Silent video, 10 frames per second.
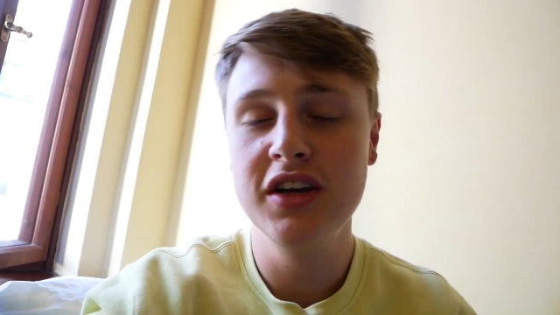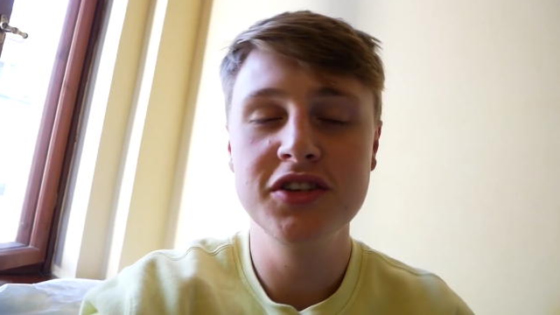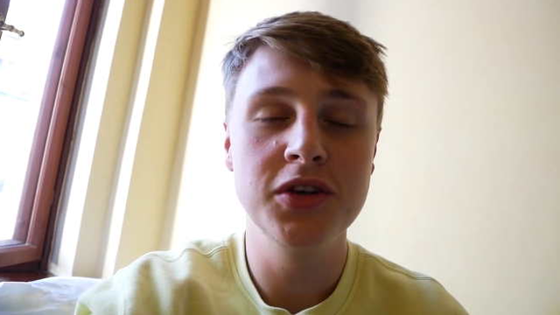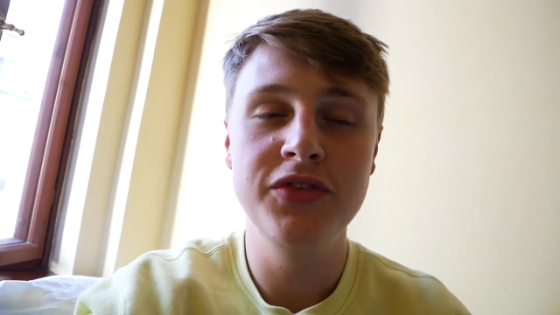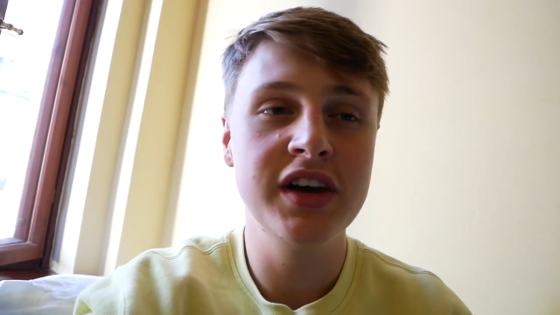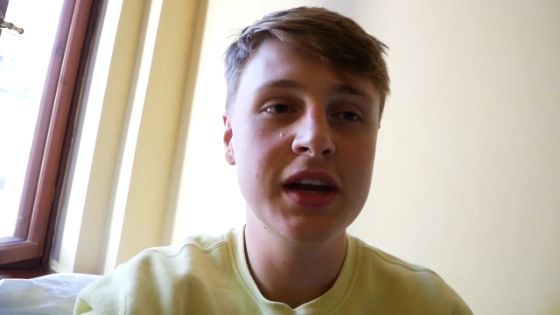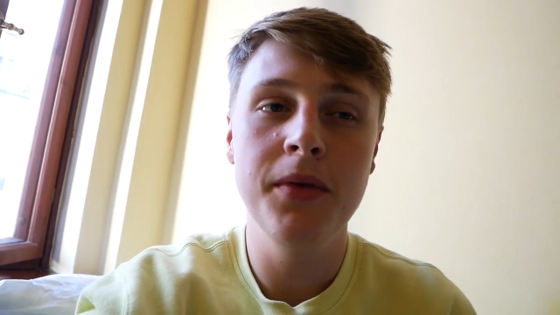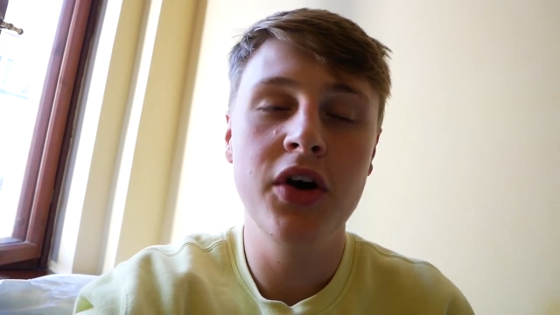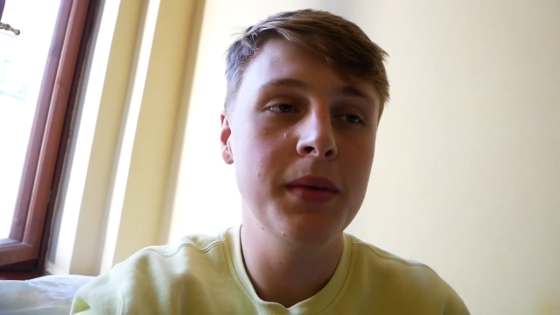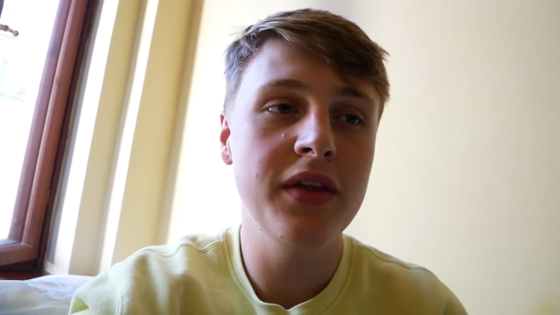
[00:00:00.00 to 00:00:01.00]
So if you're going to
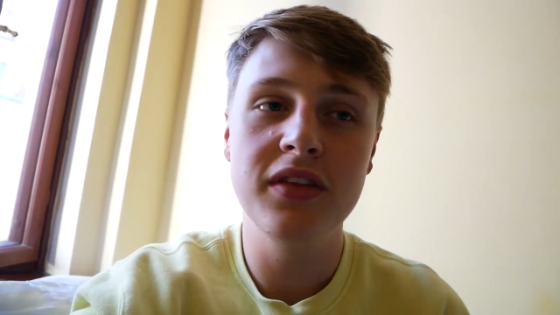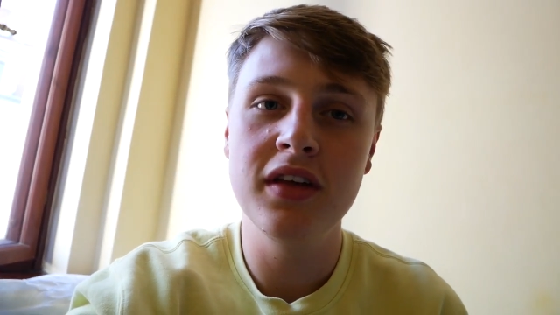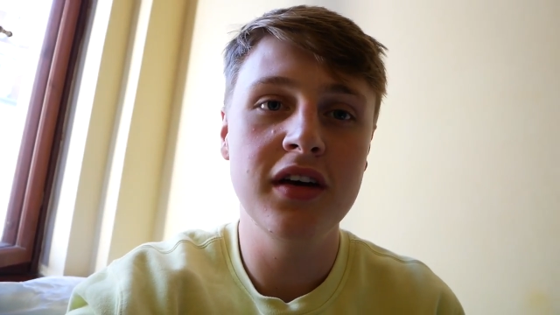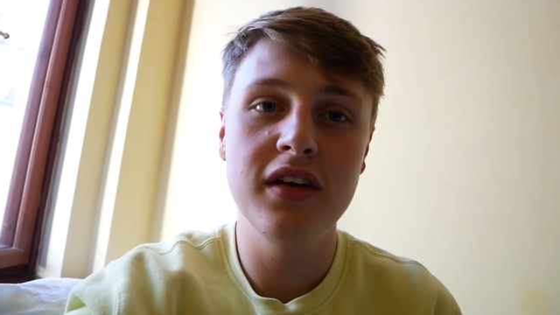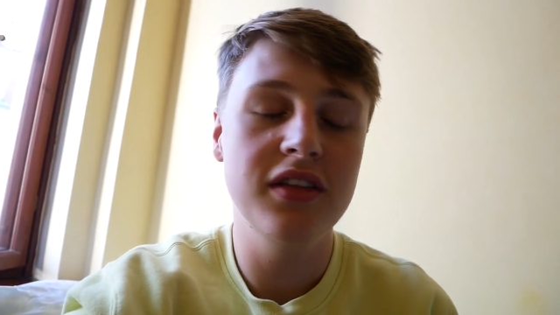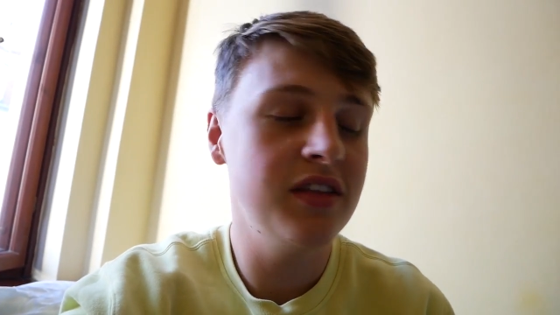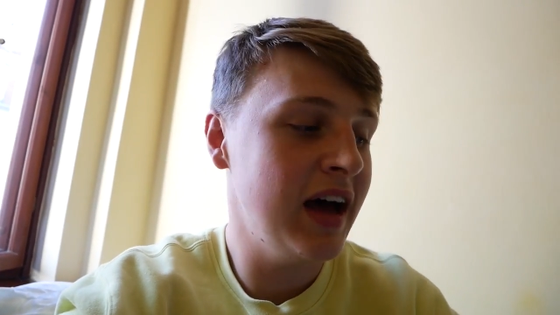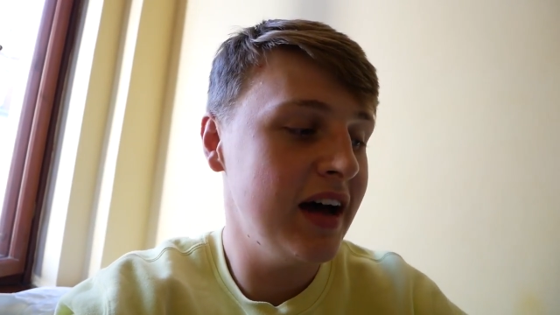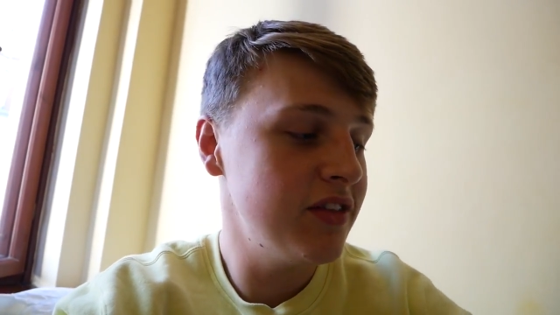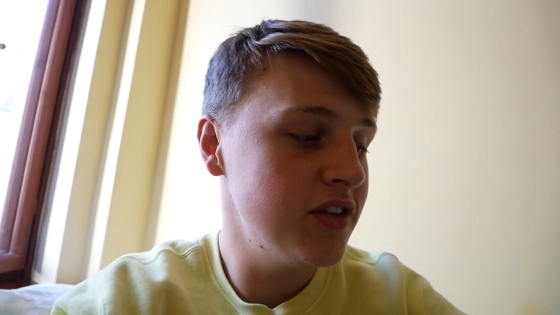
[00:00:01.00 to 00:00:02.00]
moan about
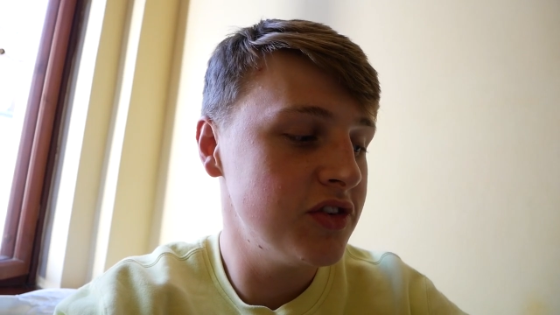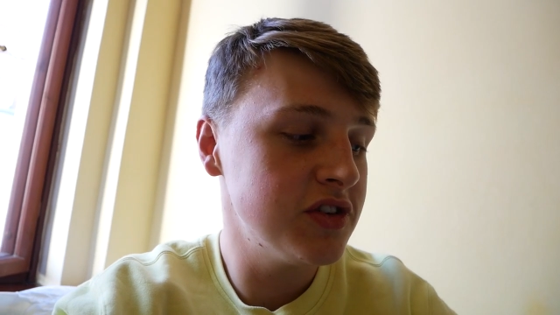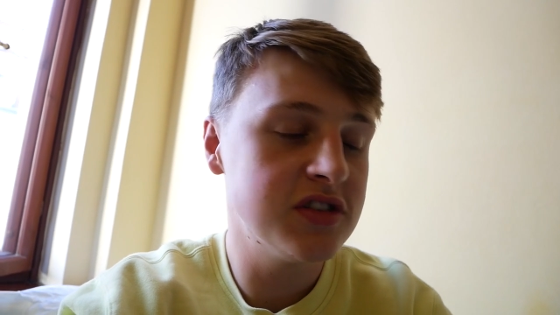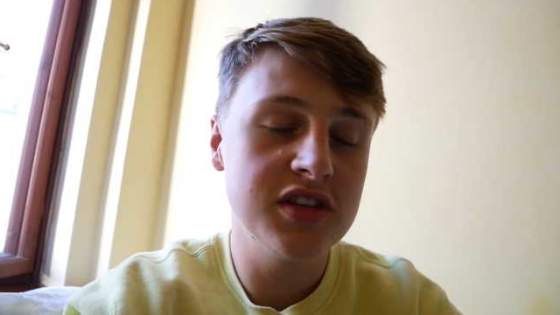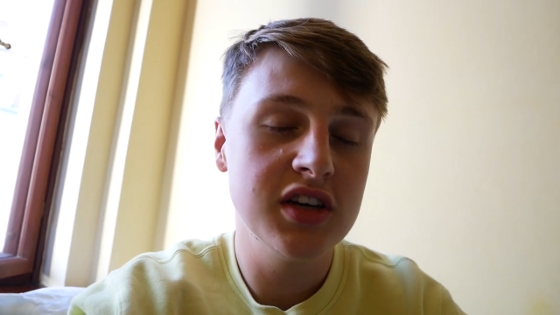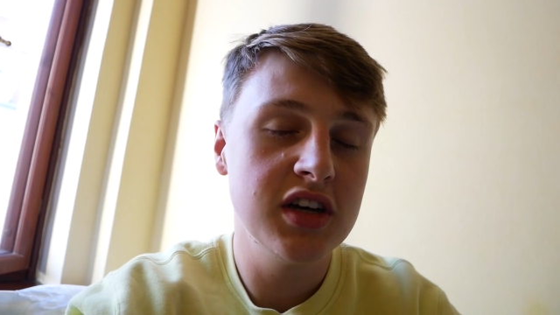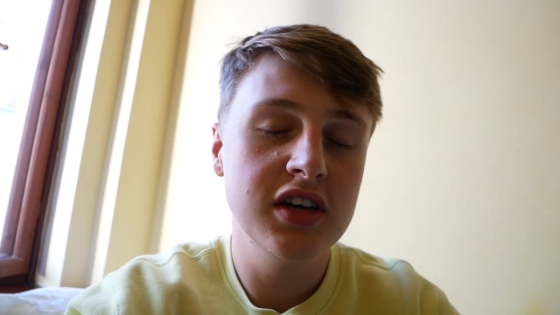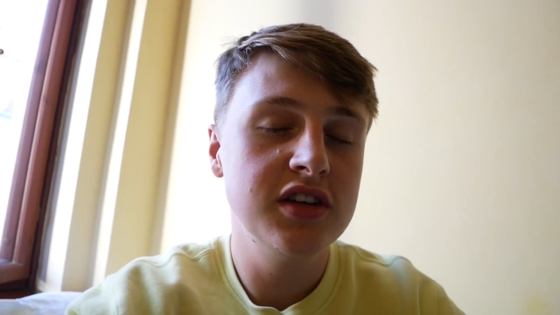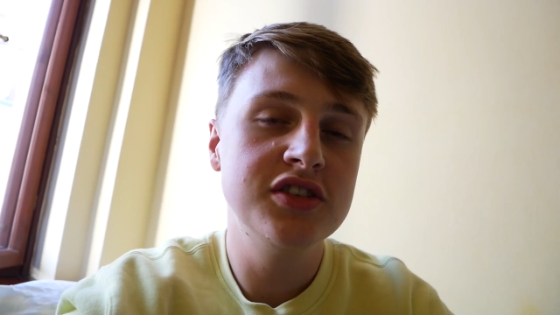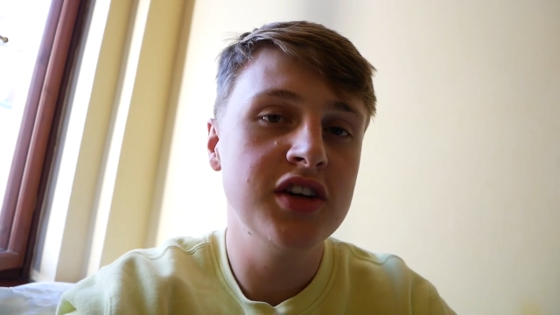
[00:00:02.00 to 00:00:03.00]
that, then just
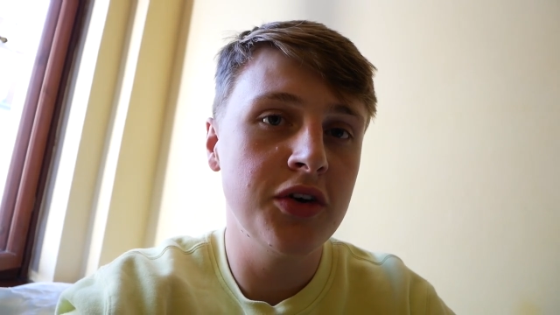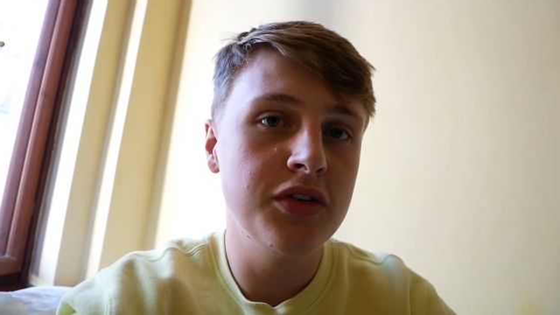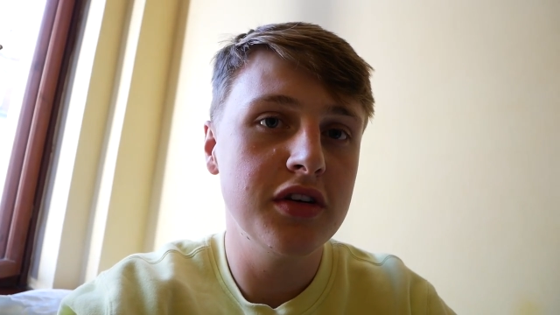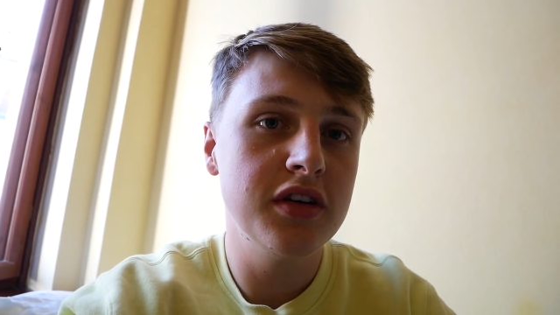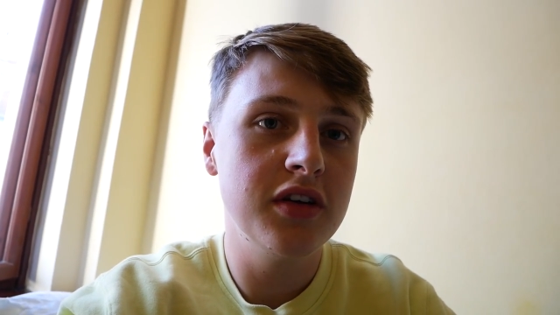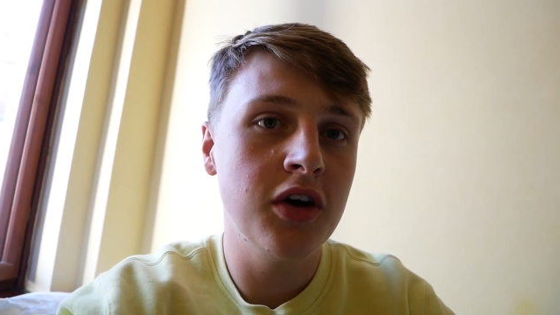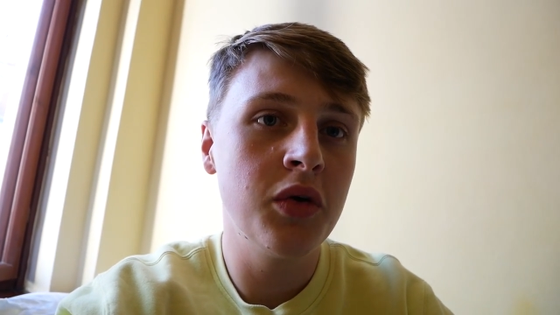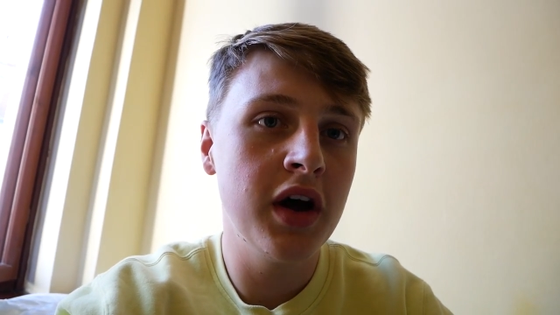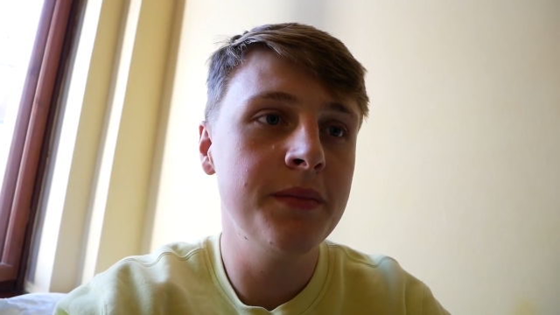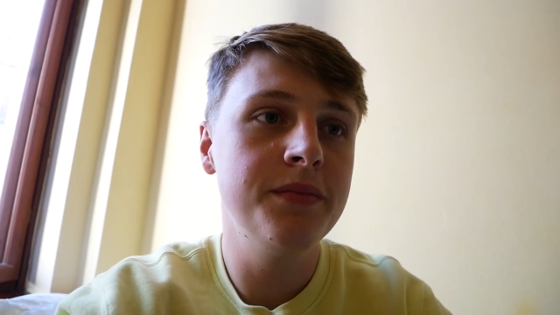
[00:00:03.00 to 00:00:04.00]
don't,
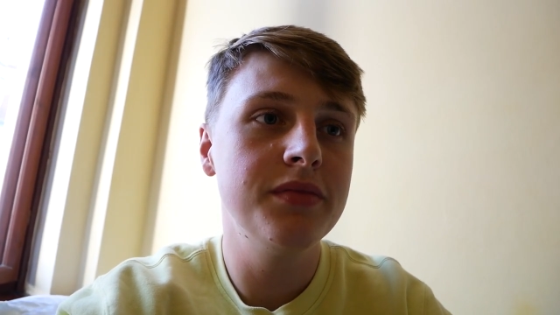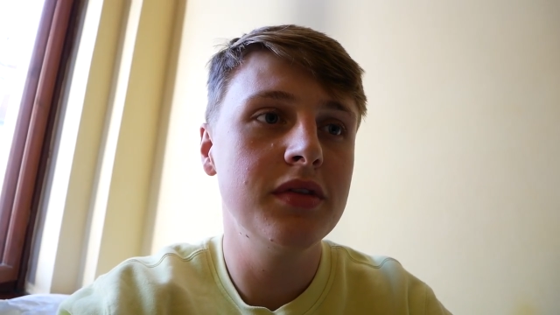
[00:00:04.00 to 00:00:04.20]
alright?